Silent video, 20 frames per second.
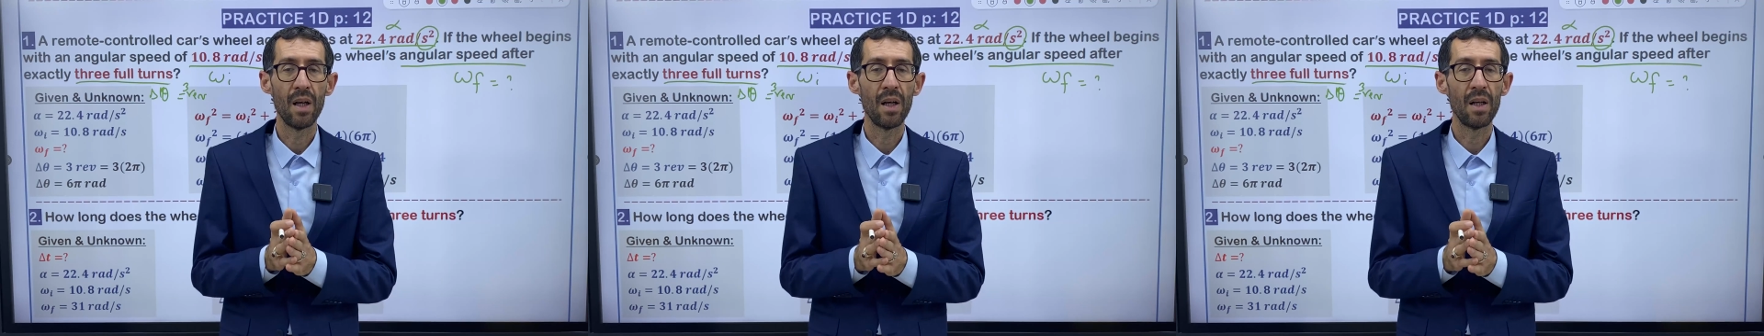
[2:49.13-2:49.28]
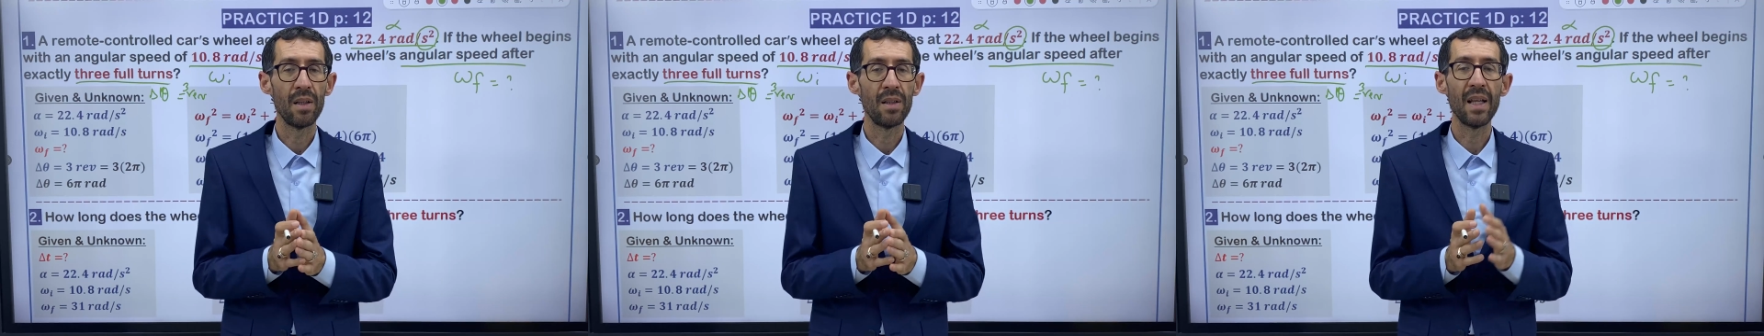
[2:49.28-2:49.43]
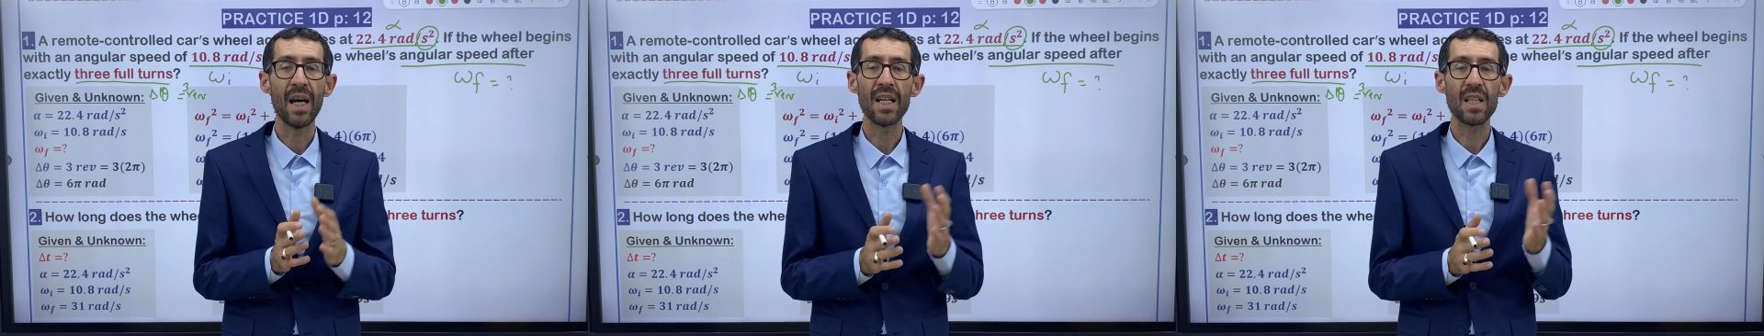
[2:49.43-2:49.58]

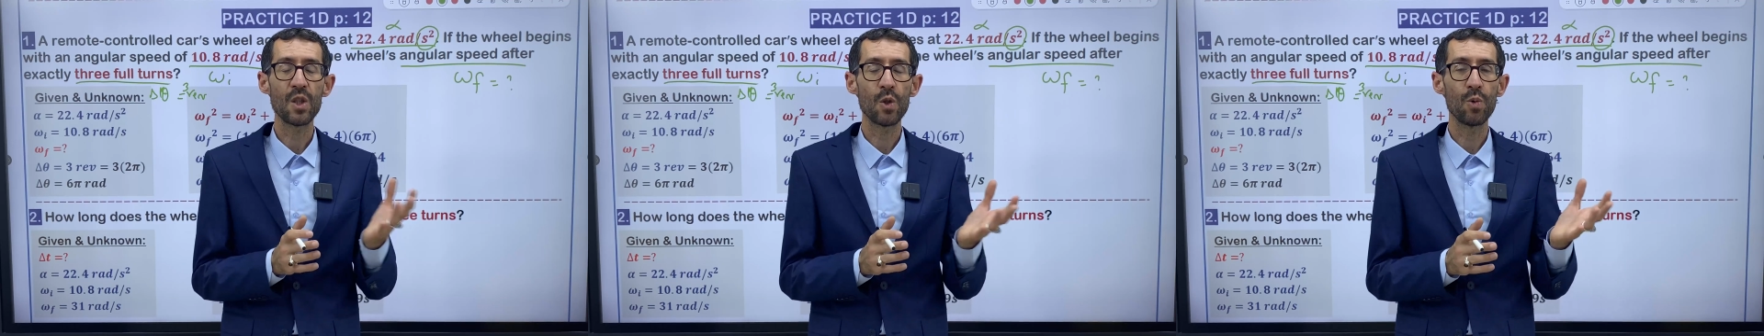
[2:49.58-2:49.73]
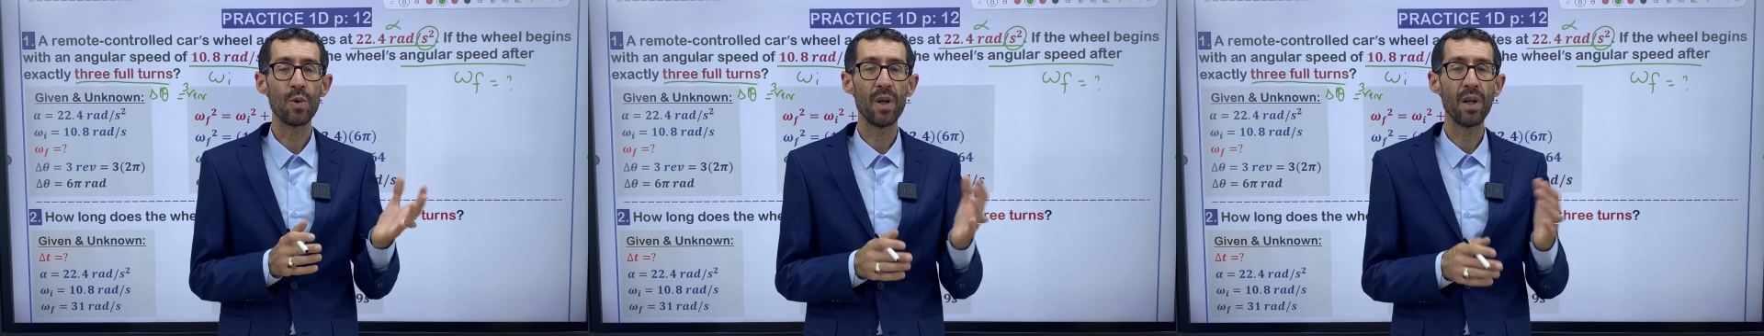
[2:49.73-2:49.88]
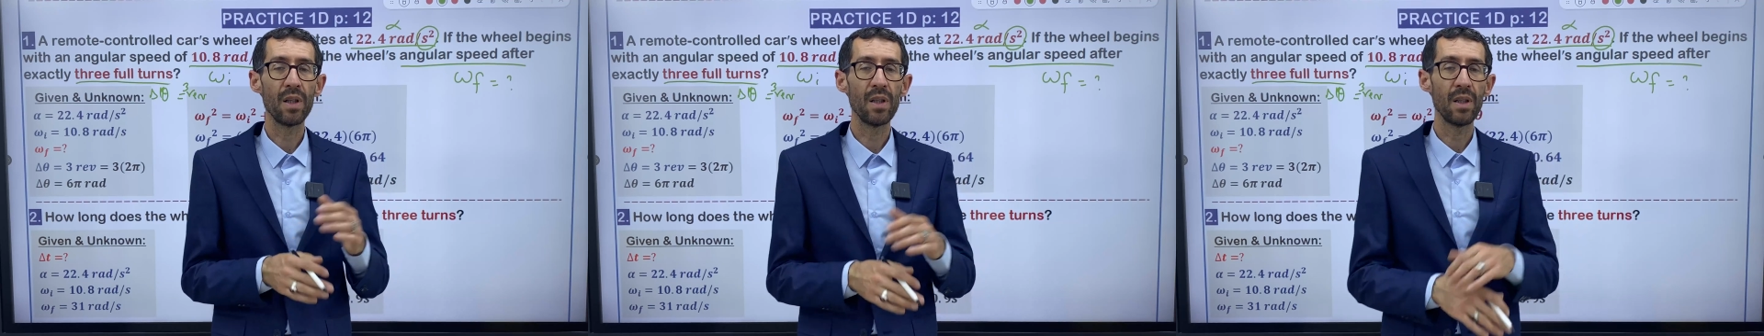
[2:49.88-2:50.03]
That's
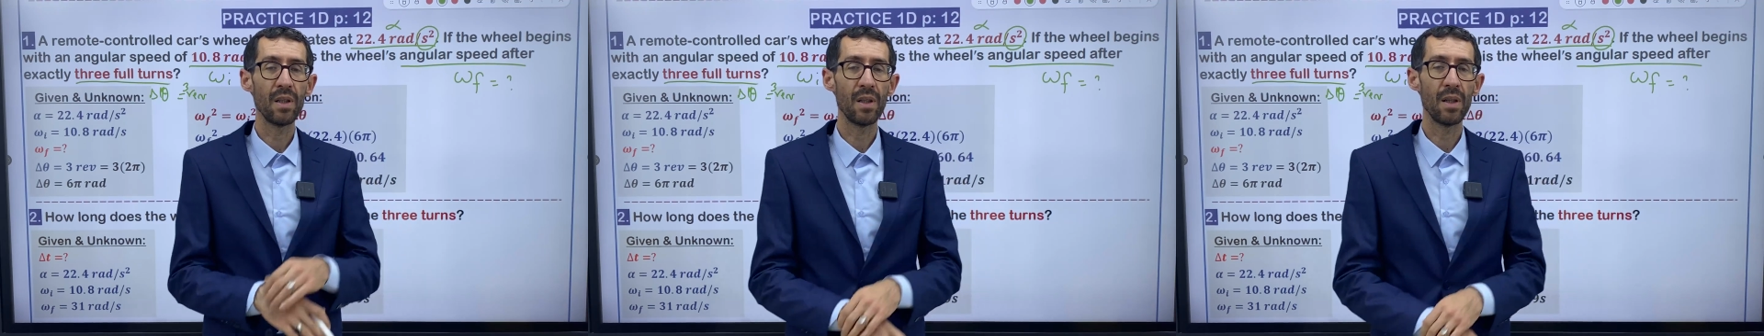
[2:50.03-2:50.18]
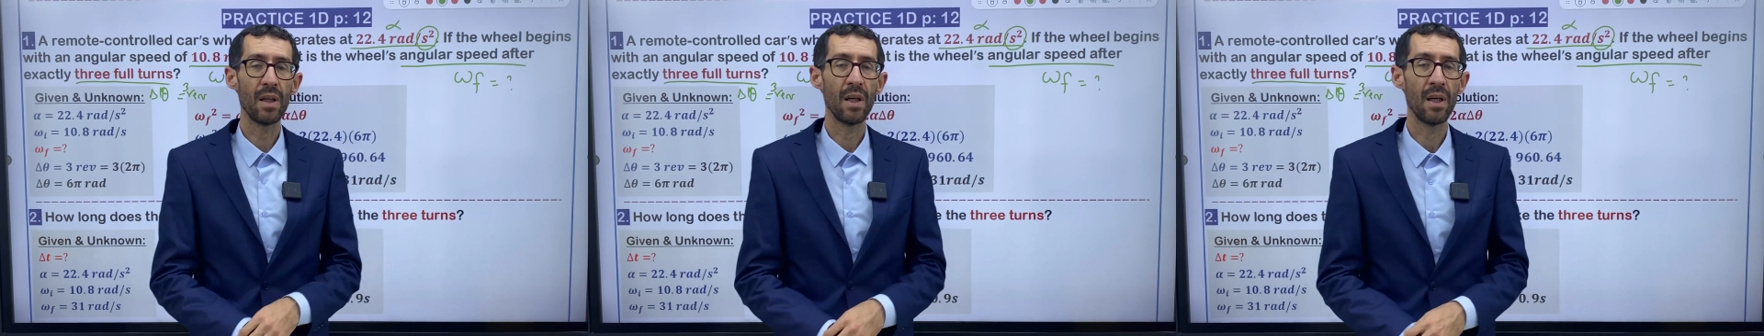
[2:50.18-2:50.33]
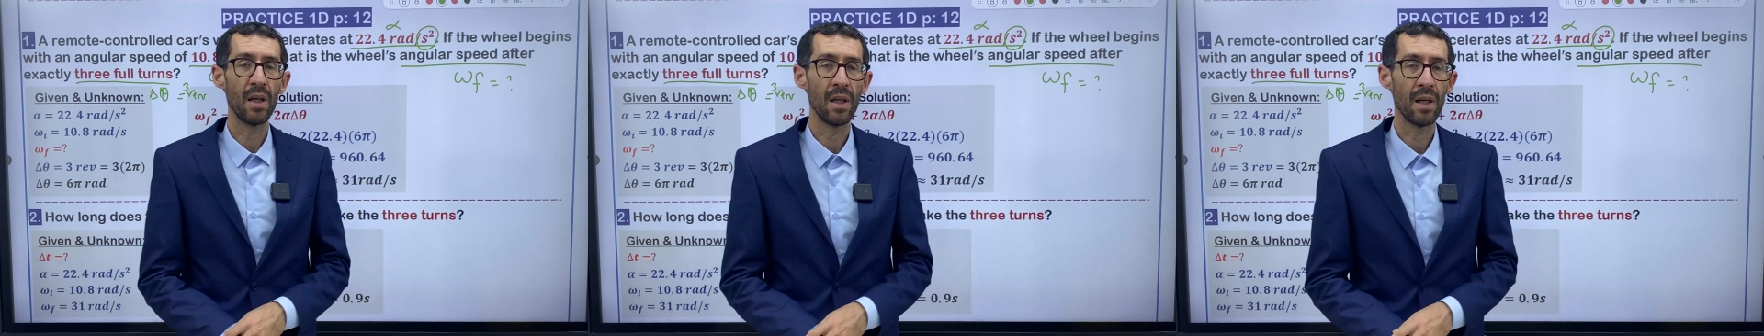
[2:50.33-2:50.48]
why
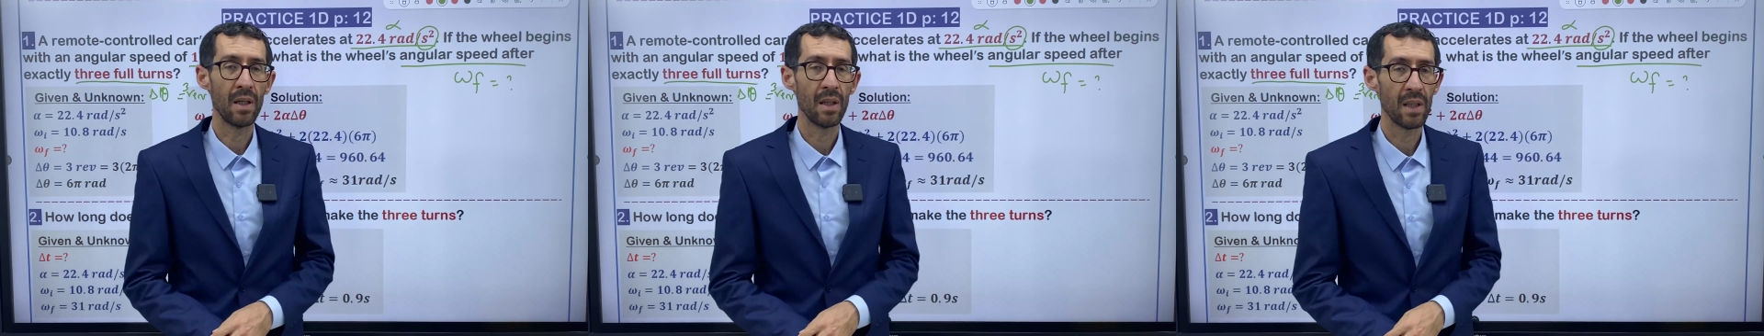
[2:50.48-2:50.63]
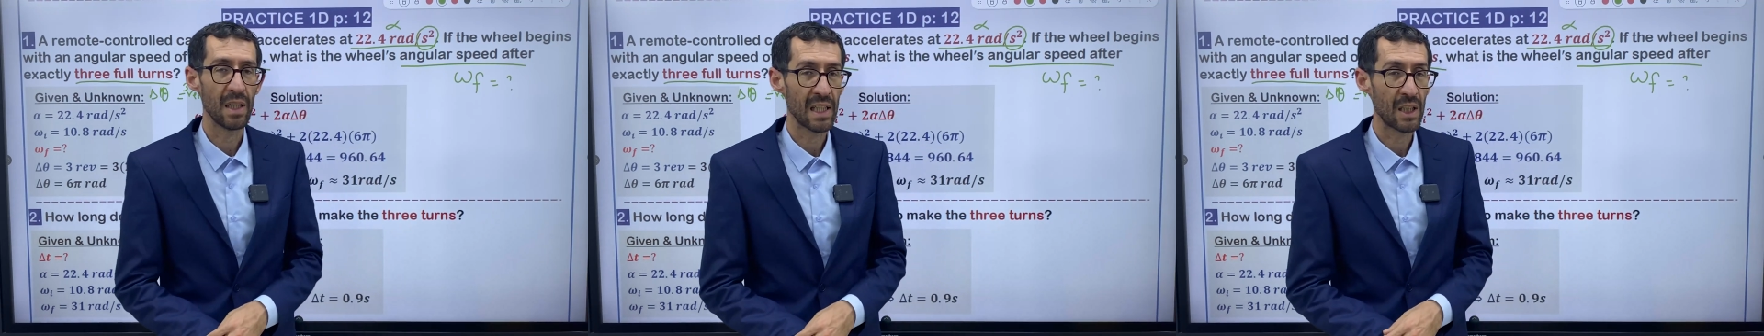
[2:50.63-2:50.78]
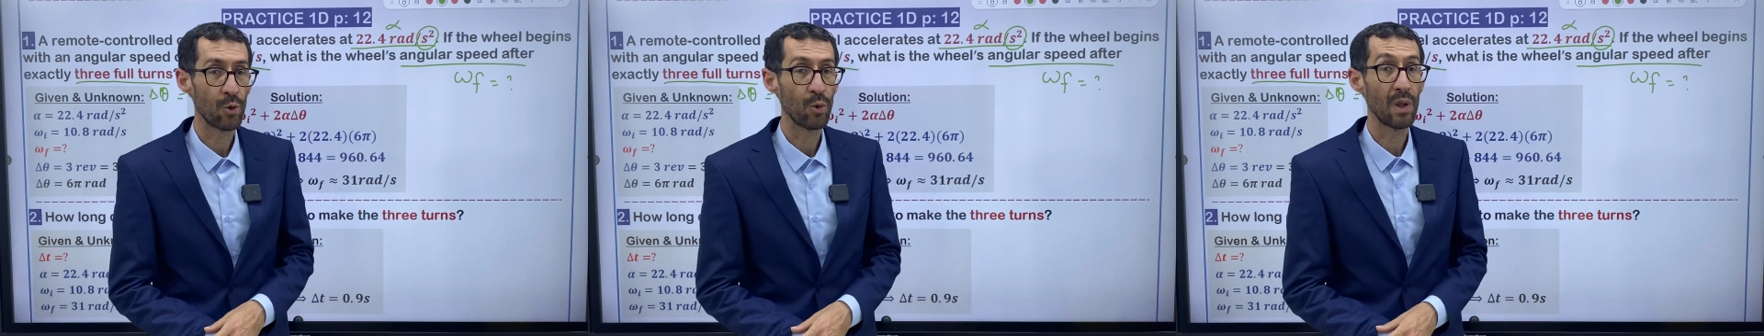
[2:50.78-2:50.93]

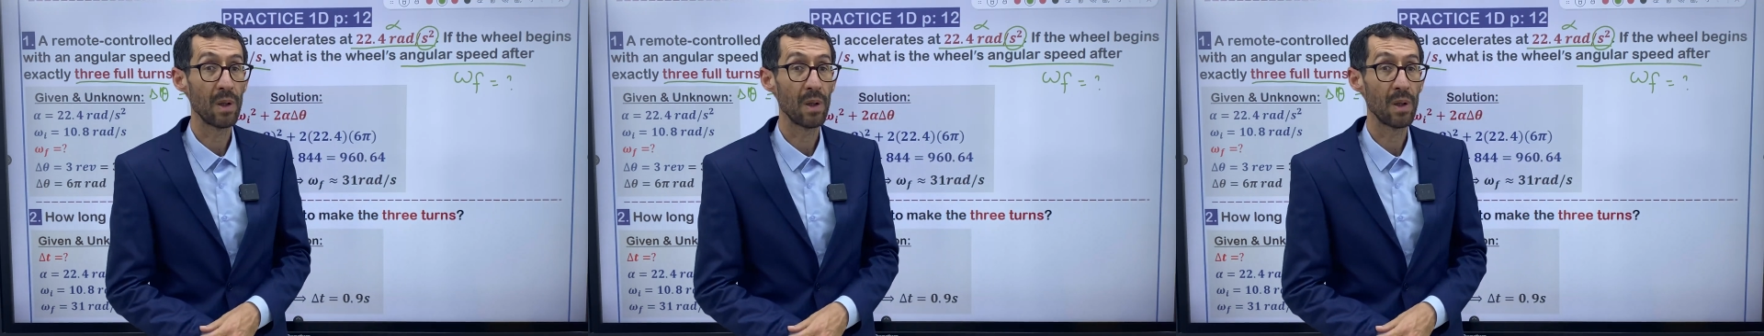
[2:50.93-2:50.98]
it